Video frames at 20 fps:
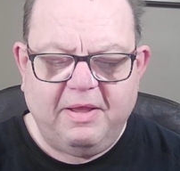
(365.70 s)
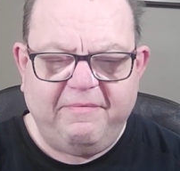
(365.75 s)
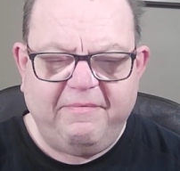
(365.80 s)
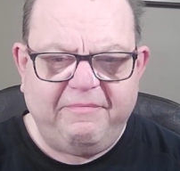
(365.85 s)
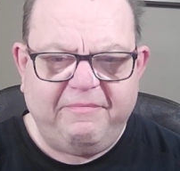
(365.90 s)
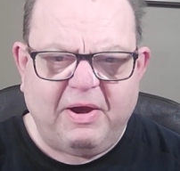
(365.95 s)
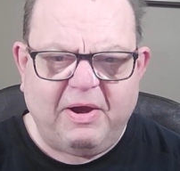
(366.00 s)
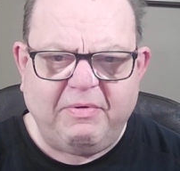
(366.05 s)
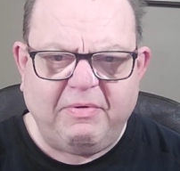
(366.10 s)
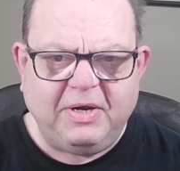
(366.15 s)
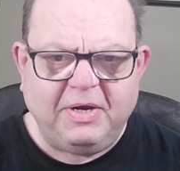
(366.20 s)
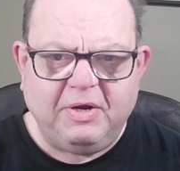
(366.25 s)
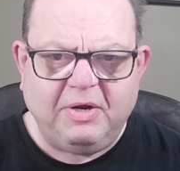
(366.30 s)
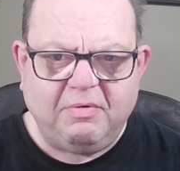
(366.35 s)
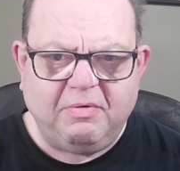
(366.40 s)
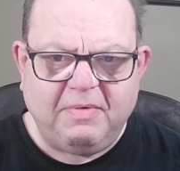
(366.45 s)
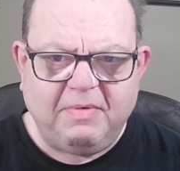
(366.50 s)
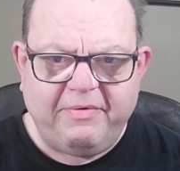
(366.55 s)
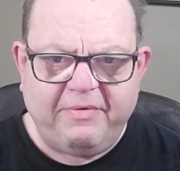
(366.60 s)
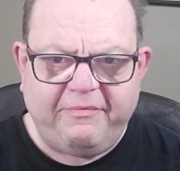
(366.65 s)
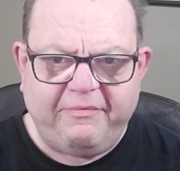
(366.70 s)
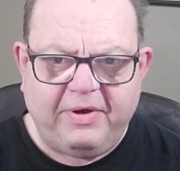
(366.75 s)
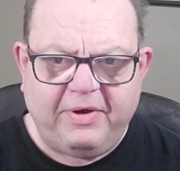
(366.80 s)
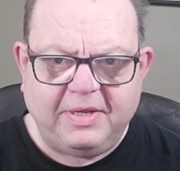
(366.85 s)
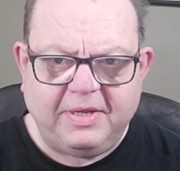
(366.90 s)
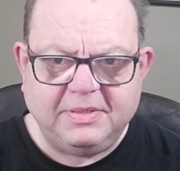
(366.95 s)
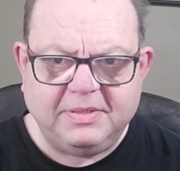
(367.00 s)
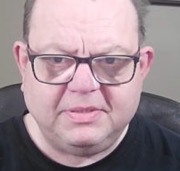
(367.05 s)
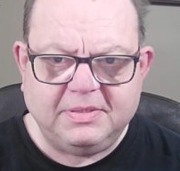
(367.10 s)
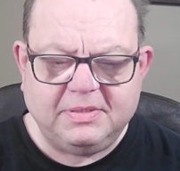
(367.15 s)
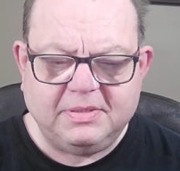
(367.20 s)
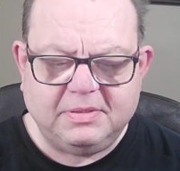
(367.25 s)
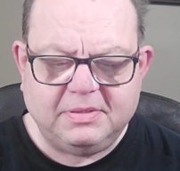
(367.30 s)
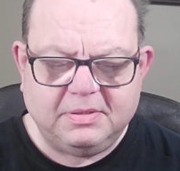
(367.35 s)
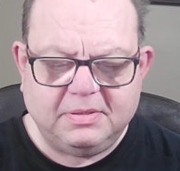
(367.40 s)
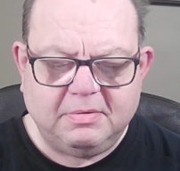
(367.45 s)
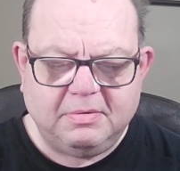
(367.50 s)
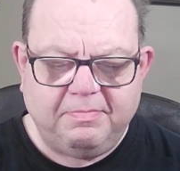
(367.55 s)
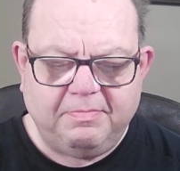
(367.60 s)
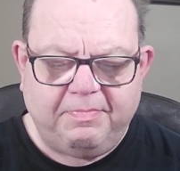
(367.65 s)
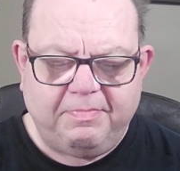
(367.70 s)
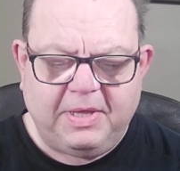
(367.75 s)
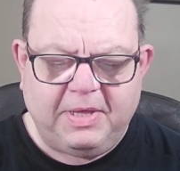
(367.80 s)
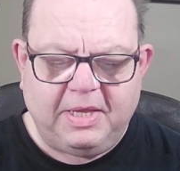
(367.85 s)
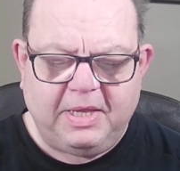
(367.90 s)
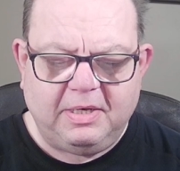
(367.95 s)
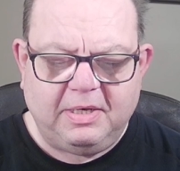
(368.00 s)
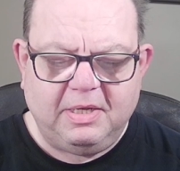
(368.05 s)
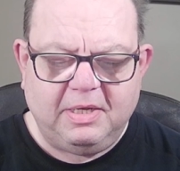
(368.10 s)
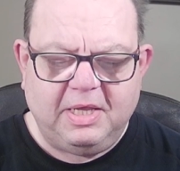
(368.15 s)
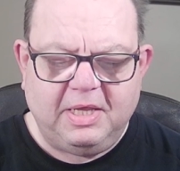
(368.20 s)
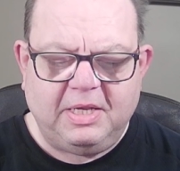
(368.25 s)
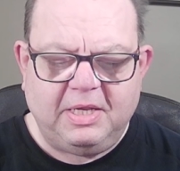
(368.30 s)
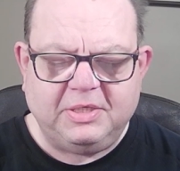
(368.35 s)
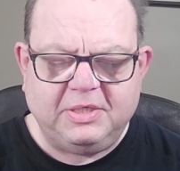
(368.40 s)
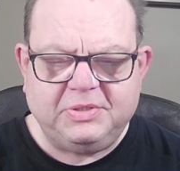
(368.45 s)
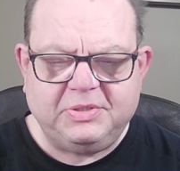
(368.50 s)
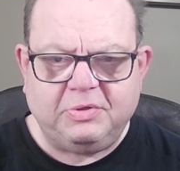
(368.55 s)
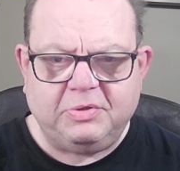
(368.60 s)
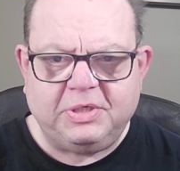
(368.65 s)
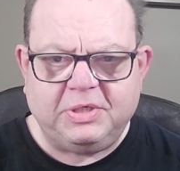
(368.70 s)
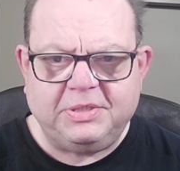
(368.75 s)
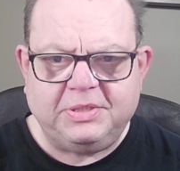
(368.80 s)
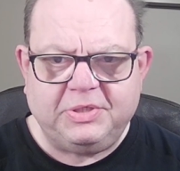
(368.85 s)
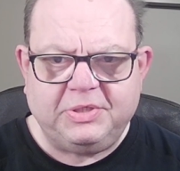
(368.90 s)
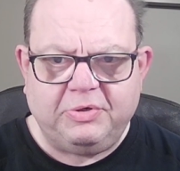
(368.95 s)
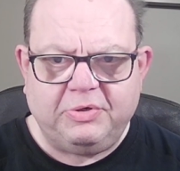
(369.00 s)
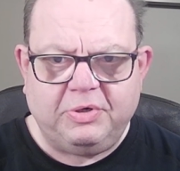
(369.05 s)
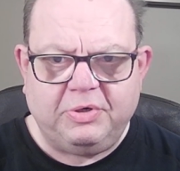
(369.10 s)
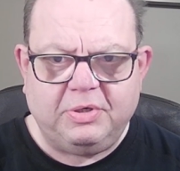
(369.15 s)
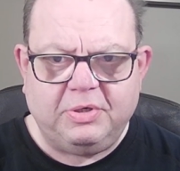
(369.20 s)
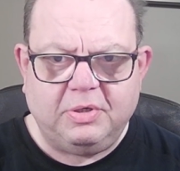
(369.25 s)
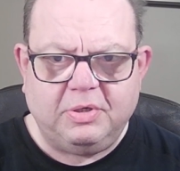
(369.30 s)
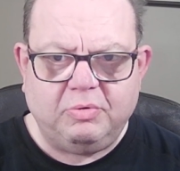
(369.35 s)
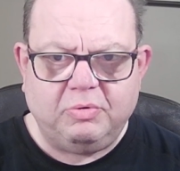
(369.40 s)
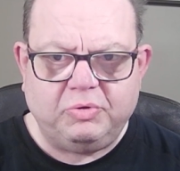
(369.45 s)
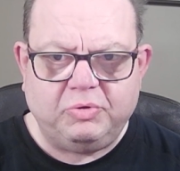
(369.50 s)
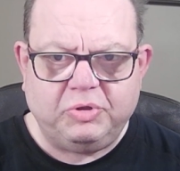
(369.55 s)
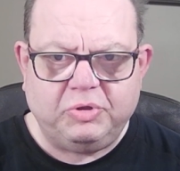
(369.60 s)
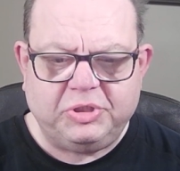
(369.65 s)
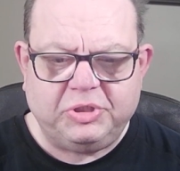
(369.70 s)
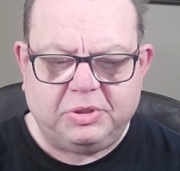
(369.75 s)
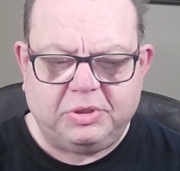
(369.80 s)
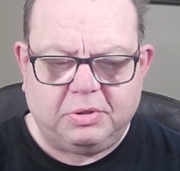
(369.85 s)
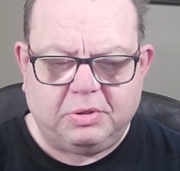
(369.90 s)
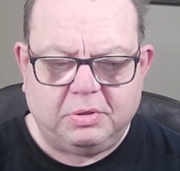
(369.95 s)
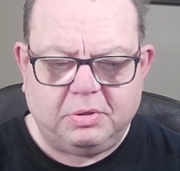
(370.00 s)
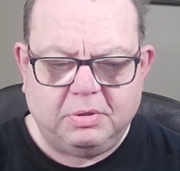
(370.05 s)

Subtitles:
Very little, my friends, but it is still considered nutritional.